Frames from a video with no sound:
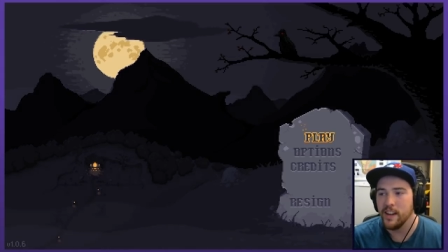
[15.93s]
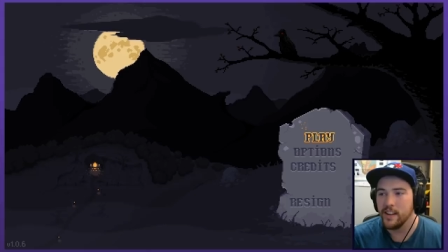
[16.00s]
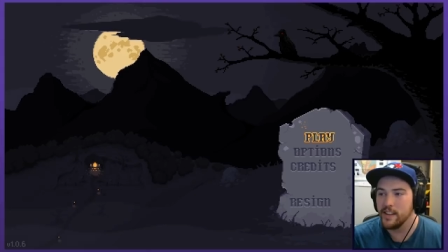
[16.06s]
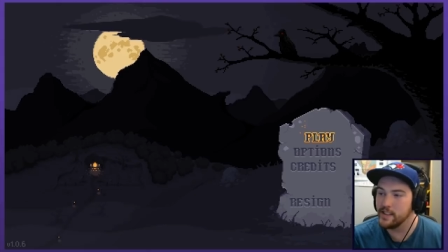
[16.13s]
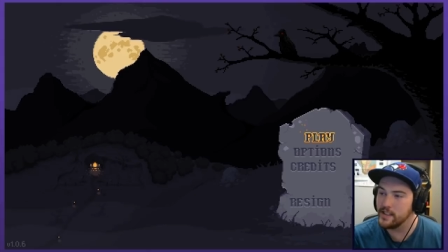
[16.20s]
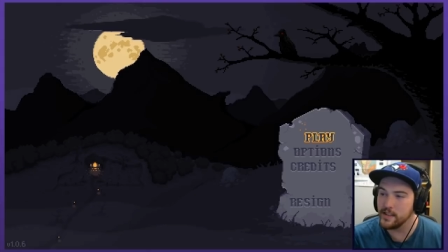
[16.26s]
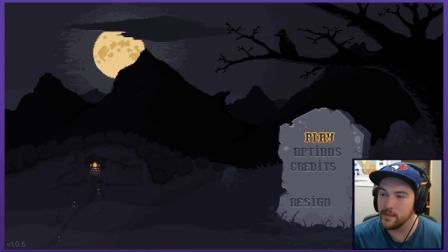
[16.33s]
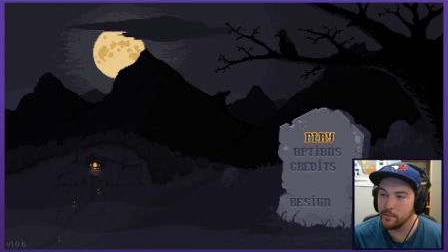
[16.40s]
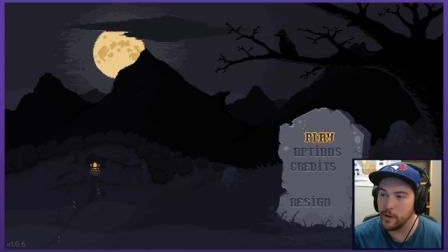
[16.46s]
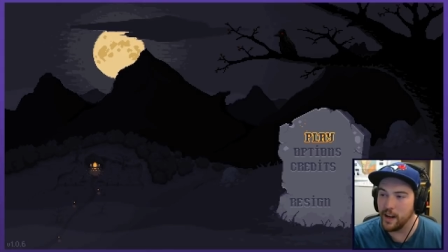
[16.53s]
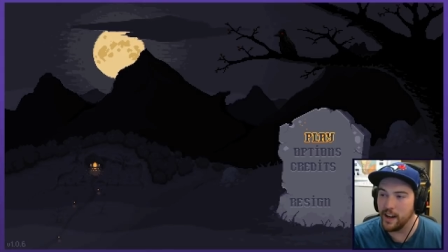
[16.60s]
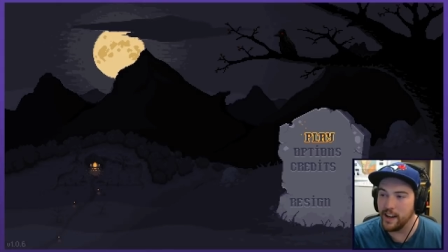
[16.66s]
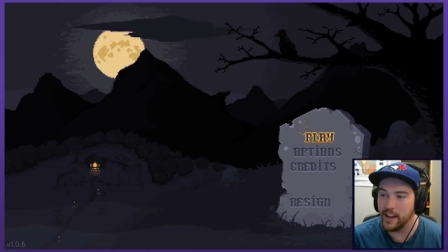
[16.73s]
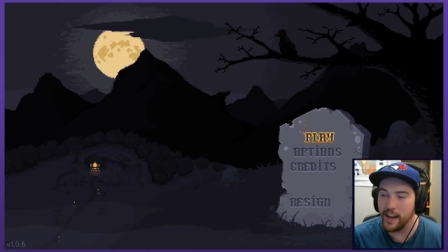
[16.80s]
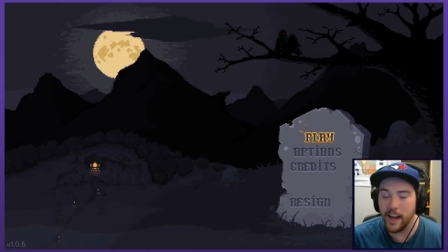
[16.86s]
This is
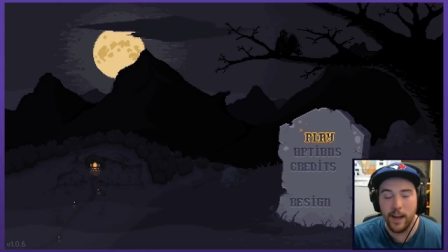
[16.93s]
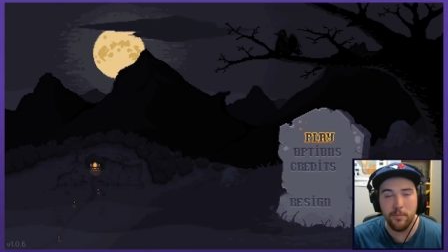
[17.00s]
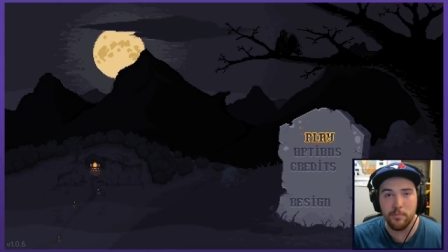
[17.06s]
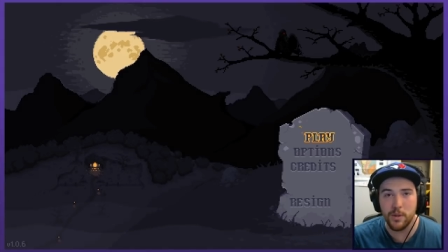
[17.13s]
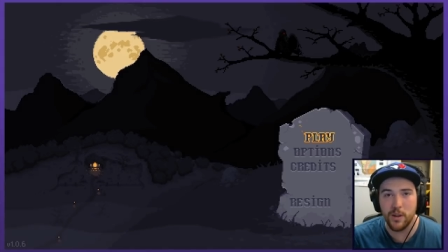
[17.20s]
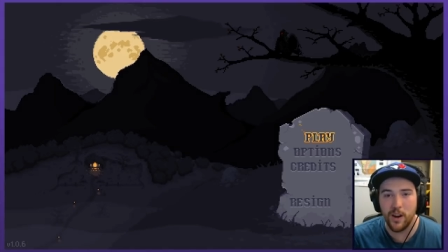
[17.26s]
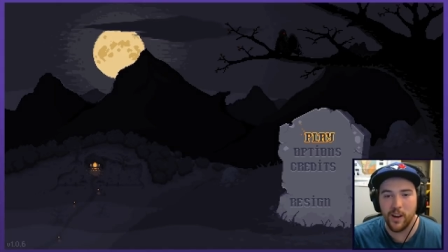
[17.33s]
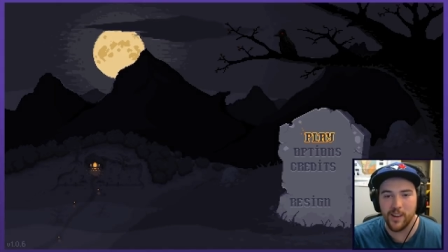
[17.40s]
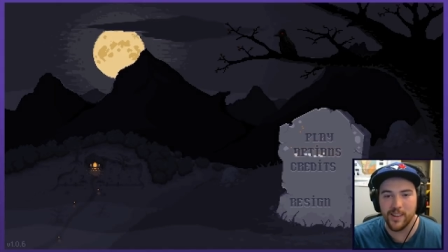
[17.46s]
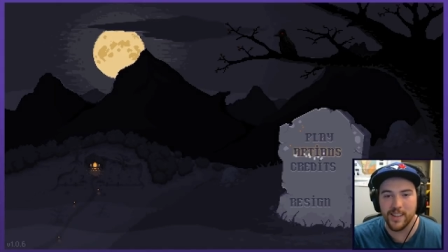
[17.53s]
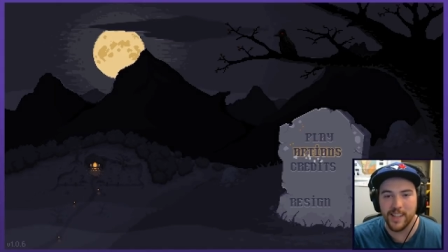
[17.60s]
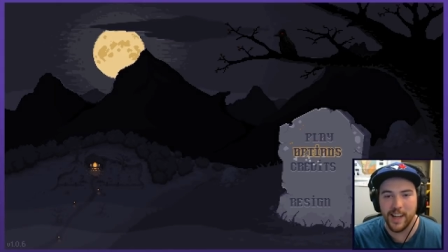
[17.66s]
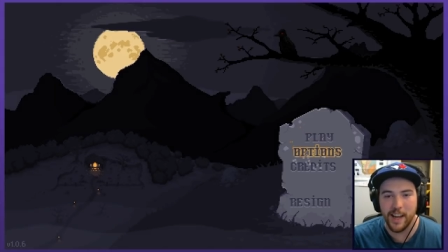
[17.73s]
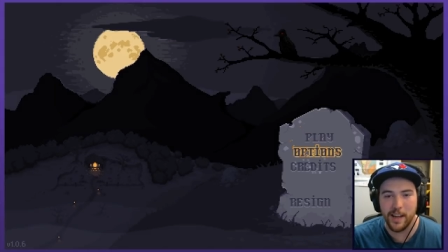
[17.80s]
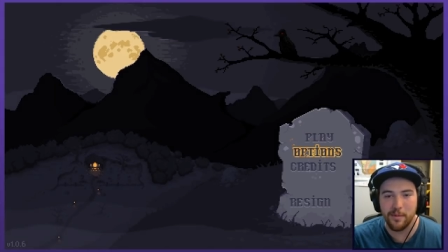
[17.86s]
by Emberheart
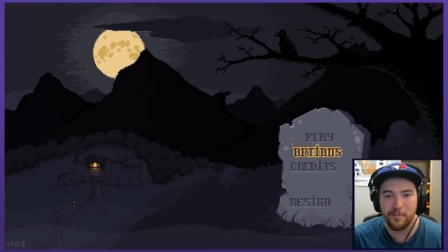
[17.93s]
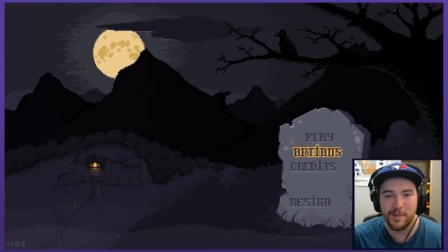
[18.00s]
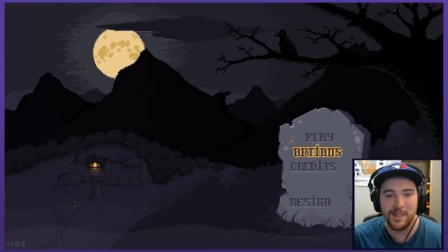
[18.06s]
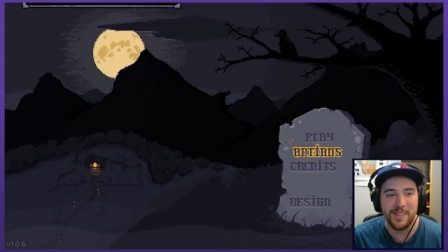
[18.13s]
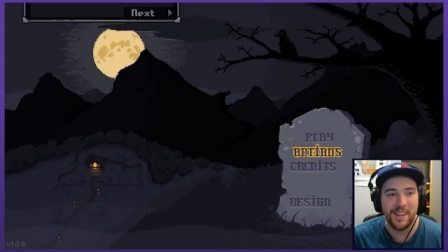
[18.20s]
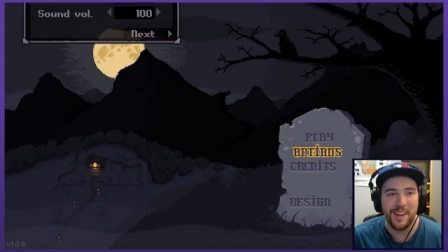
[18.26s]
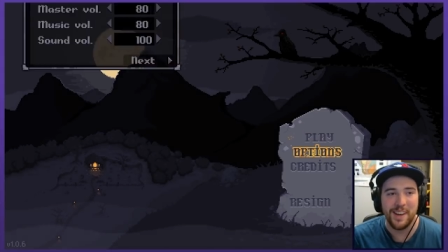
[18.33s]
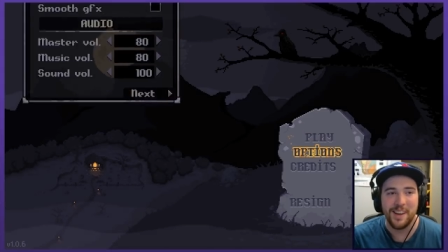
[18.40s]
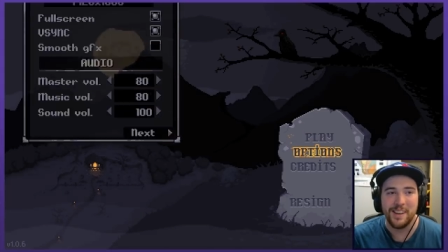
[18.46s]
Games.